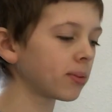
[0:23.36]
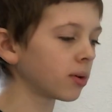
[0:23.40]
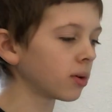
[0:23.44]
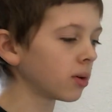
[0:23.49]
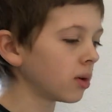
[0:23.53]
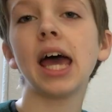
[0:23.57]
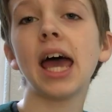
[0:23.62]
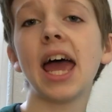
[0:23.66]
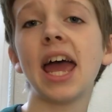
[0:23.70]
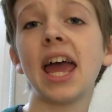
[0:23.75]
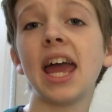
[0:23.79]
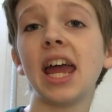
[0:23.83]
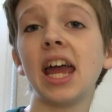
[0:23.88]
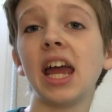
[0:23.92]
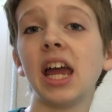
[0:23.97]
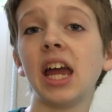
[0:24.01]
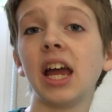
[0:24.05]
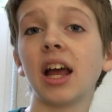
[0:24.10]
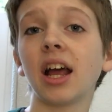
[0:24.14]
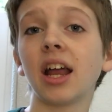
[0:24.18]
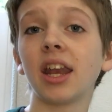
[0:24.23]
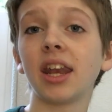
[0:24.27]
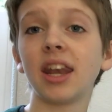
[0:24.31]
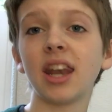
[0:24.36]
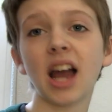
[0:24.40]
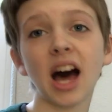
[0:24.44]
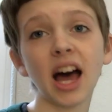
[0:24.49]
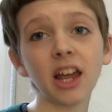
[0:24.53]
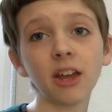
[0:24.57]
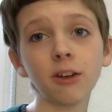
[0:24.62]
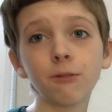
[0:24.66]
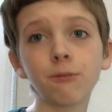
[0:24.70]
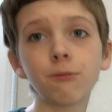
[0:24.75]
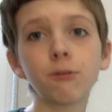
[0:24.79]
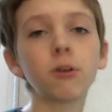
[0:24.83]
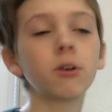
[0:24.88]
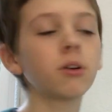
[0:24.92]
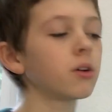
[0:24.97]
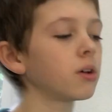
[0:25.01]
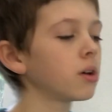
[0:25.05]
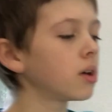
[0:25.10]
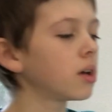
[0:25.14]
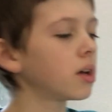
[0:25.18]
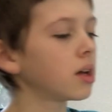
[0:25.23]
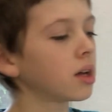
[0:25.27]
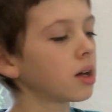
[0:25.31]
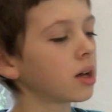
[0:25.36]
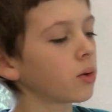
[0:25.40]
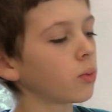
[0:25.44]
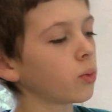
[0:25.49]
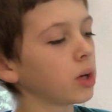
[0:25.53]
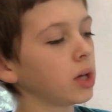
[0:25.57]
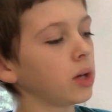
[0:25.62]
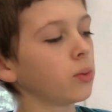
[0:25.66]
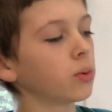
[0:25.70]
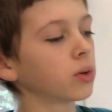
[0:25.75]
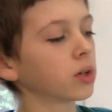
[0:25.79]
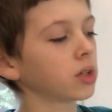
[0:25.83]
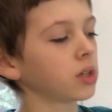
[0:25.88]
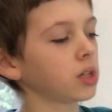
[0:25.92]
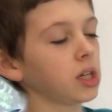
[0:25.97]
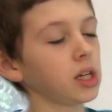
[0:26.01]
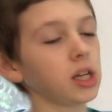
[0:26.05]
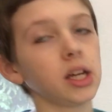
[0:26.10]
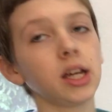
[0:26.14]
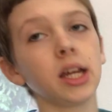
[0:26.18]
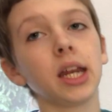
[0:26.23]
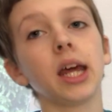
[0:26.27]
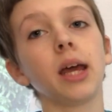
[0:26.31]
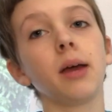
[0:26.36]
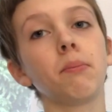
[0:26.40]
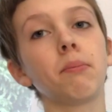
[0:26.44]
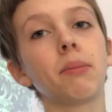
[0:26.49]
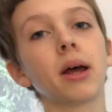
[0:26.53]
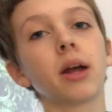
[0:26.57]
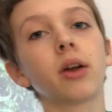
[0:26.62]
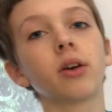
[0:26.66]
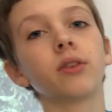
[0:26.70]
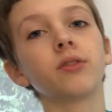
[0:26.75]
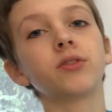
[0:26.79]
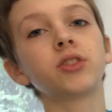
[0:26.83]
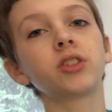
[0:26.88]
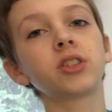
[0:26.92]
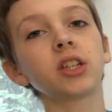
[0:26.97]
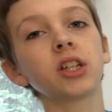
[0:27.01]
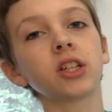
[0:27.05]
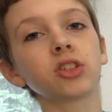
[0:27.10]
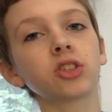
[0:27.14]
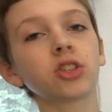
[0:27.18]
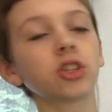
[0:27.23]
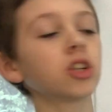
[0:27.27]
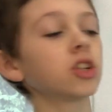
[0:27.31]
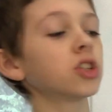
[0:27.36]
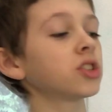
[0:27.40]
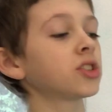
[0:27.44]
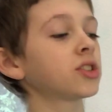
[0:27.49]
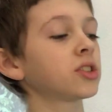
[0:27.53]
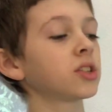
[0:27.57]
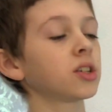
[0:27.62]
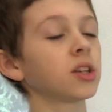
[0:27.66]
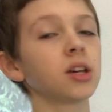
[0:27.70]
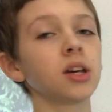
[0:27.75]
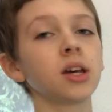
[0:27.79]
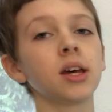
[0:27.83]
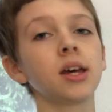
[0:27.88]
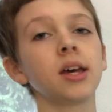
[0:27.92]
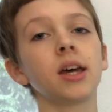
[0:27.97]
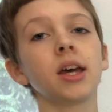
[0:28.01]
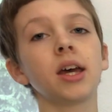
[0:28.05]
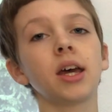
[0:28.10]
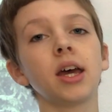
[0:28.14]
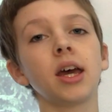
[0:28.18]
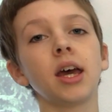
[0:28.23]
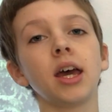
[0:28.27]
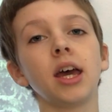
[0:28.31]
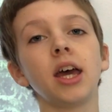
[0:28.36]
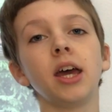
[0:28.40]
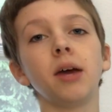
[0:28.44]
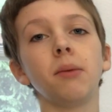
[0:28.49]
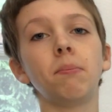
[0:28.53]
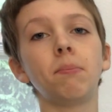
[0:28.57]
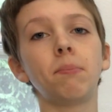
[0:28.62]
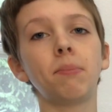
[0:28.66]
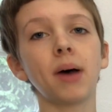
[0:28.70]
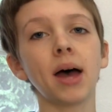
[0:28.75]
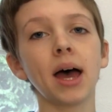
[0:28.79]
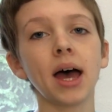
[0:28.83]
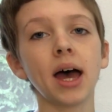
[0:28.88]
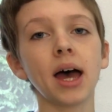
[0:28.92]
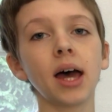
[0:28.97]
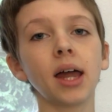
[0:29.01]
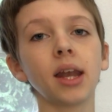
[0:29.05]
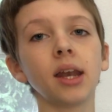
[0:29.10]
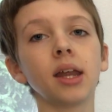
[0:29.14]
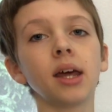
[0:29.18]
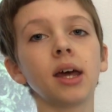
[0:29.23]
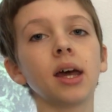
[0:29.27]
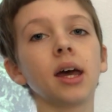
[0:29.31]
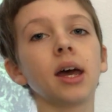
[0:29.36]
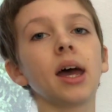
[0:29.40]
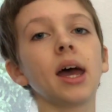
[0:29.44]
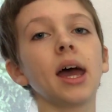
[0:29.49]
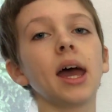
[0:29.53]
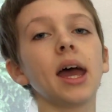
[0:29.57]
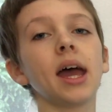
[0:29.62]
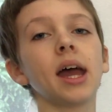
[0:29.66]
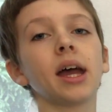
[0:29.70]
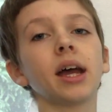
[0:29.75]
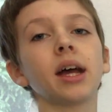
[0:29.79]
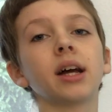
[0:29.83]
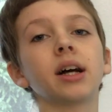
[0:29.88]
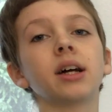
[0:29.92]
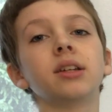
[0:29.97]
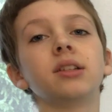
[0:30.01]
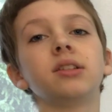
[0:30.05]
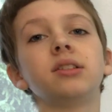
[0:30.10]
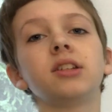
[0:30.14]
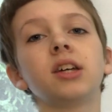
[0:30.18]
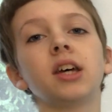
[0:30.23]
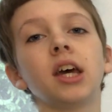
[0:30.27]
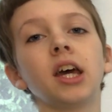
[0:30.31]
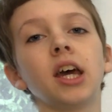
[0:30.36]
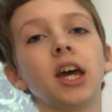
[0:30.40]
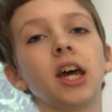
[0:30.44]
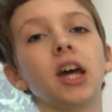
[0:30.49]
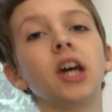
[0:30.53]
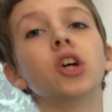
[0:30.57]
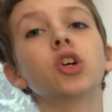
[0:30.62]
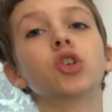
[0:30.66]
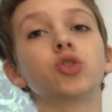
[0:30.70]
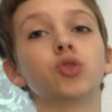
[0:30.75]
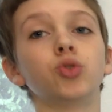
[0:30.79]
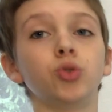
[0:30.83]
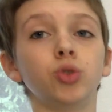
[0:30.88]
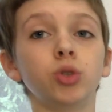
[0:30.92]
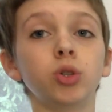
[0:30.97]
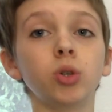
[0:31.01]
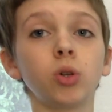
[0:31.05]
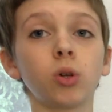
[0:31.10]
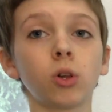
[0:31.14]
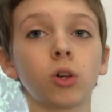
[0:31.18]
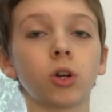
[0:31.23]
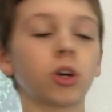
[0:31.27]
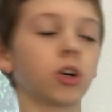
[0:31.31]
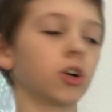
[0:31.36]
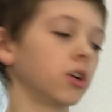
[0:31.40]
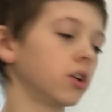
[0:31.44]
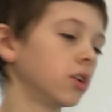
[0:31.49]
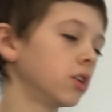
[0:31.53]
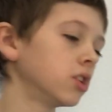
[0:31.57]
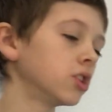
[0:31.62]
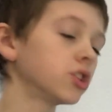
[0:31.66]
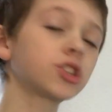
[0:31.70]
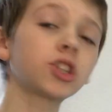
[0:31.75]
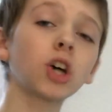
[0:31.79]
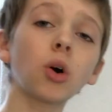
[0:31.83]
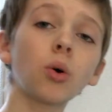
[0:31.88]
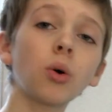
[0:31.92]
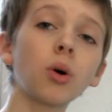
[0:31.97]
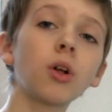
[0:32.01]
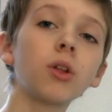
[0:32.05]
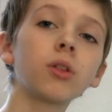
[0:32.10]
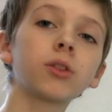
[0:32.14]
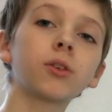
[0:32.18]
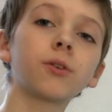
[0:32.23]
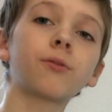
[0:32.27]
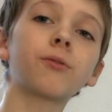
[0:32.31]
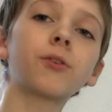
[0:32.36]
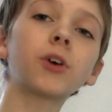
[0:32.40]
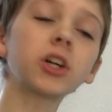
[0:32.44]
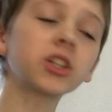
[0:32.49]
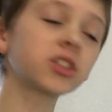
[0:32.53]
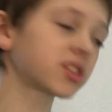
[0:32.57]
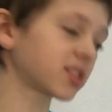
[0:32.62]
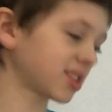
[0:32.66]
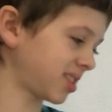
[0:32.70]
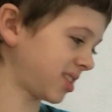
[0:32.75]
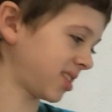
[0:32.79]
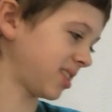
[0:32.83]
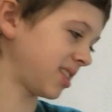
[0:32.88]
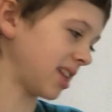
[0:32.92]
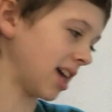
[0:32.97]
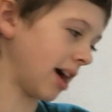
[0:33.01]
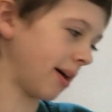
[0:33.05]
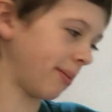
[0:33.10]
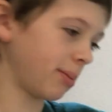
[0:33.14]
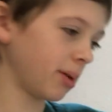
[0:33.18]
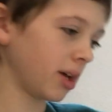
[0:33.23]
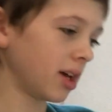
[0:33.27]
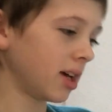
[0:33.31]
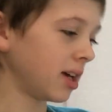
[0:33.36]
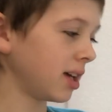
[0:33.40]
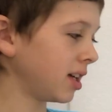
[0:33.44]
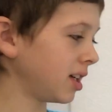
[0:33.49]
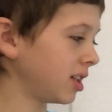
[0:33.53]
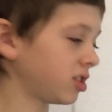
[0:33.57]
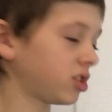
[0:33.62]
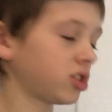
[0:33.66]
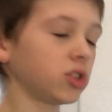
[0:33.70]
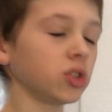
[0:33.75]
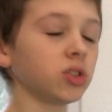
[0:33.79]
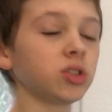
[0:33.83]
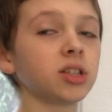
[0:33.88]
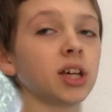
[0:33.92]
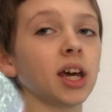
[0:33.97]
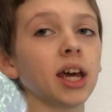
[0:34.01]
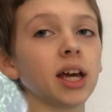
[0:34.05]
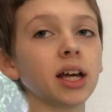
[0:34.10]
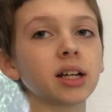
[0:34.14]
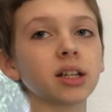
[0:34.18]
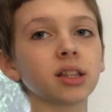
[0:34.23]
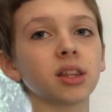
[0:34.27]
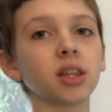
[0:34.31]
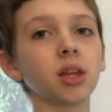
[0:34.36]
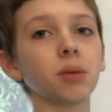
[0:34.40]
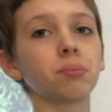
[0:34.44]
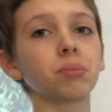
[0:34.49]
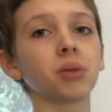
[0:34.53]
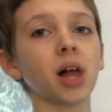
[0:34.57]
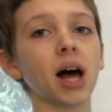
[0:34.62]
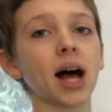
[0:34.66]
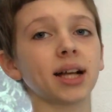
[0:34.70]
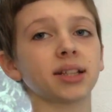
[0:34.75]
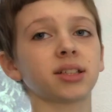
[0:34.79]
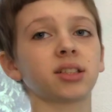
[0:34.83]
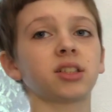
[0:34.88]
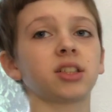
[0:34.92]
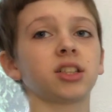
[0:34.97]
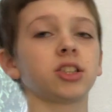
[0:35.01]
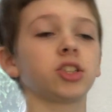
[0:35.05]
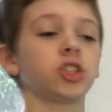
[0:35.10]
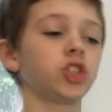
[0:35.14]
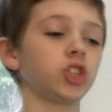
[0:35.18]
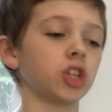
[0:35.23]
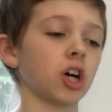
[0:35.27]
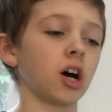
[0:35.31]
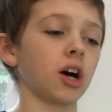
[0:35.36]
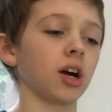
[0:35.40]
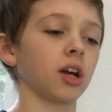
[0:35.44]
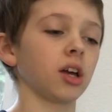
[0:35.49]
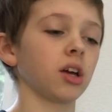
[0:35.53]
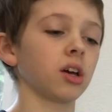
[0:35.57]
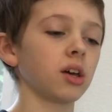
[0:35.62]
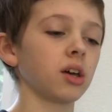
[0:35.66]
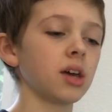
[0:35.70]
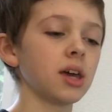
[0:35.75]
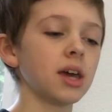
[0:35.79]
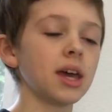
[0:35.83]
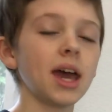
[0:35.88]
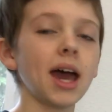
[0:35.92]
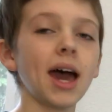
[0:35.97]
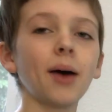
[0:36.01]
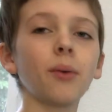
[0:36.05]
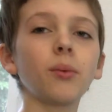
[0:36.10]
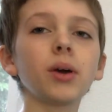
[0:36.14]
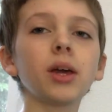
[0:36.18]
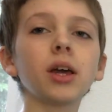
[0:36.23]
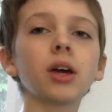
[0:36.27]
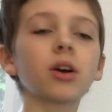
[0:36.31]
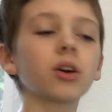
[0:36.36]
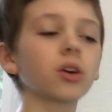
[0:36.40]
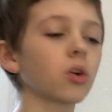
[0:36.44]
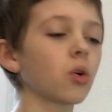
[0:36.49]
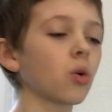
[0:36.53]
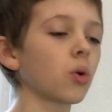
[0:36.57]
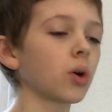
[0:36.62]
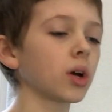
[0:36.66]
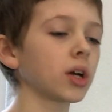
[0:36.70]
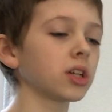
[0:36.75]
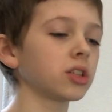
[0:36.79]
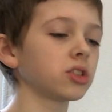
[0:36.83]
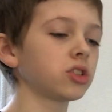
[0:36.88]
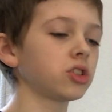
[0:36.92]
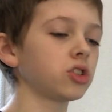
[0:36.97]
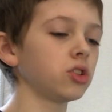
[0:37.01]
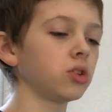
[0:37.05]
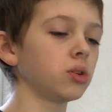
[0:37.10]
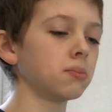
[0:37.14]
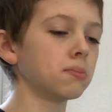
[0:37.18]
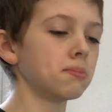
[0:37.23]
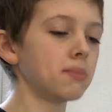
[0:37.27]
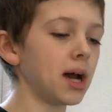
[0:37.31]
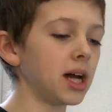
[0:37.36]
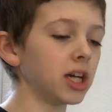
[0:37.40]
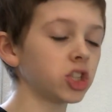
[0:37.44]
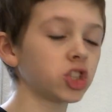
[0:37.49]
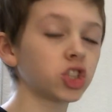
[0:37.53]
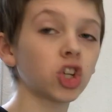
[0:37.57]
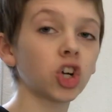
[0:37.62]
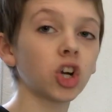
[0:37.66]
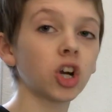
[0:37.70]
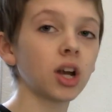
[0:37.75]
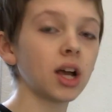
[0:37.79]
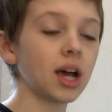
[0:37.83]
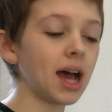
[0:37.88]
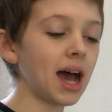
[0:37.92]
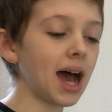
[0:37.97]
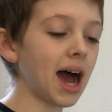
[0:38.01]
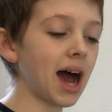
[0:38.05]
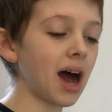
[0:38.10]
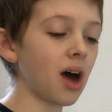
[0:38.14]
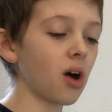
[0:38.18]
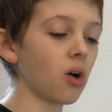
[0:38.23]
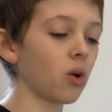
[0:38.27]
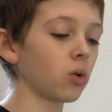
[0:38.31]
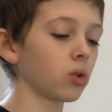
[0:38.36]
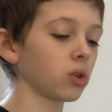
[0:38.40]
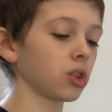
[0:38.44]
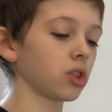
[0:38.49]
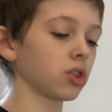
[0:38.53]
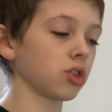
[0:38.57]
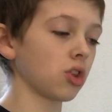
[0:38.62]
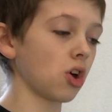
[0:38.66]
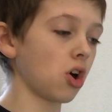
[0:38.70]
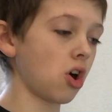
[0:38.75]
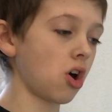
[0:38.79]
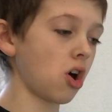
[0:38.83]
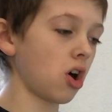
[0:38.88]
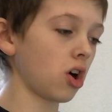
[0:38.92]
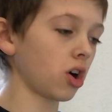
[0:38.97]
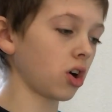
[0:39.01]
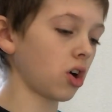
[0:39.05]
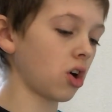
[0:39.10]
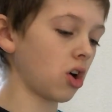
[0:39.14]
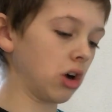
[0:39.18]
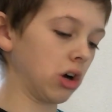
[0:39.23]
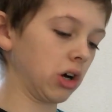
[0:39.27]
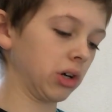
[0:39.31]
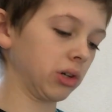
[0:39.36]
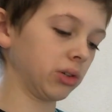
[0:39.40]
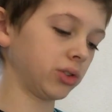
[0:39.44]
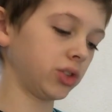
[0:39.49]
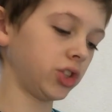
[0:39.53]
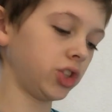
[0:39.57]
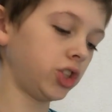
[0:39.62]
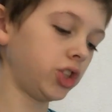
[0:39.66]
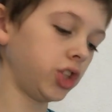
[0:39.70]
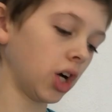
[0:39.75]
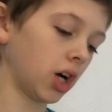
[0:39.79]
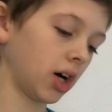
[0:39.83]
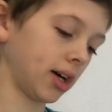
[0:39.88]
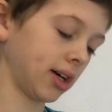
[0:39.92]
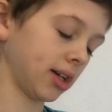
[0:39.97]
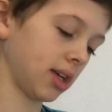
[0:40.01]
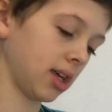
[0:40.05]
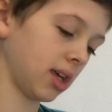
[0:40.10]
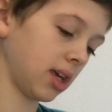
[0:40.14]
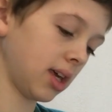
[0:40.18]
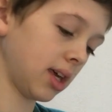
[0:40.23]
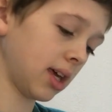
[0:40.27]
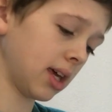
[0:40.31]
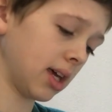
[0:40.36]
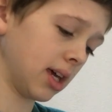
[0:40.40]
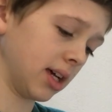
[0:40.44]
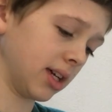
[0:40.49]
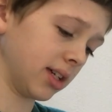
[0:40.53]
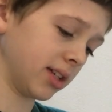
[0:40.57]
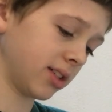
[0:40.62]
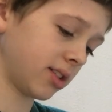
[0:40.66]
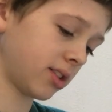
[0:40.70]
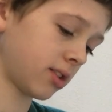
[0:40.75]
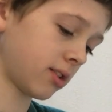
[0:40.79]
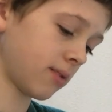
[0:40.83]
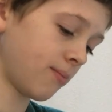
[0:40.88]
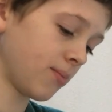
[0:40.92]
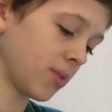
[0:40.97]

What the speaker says: a knife. We will need a pair of scissors, a pen, and a ruler. So the first step is to take the plastic jug, and we are going to measure how long our jug is.